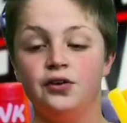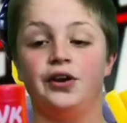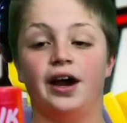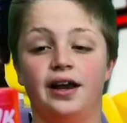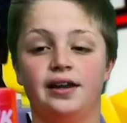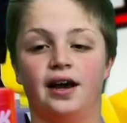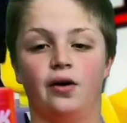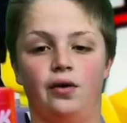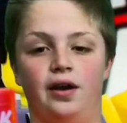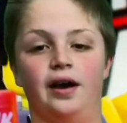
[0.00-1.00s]
Dine
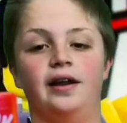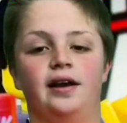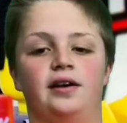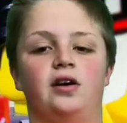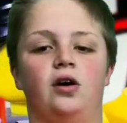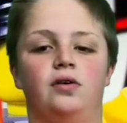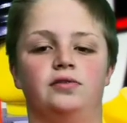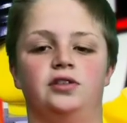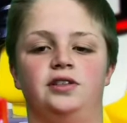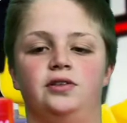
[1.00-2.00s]
Out Night at
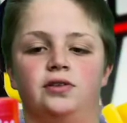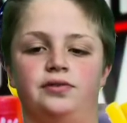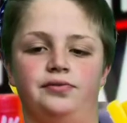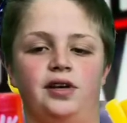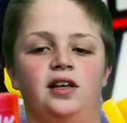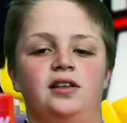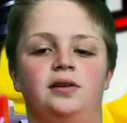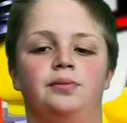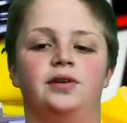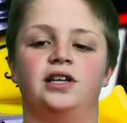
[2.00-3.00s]
Culver's in Golden
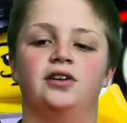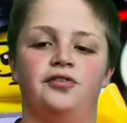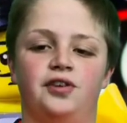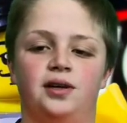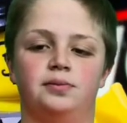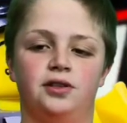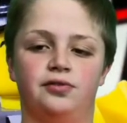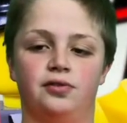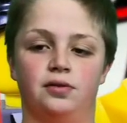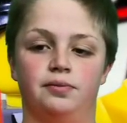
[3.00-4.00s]
Valley. Bring your family
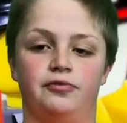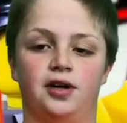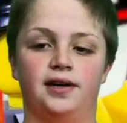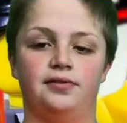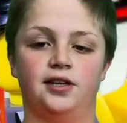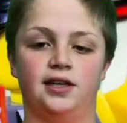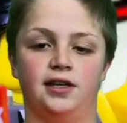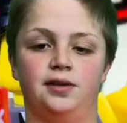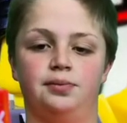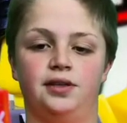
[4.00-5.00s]
from 5 to
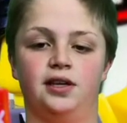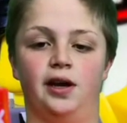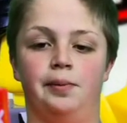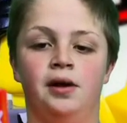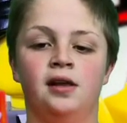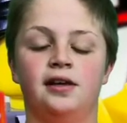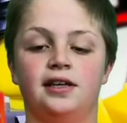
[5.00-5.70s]
8 p.m.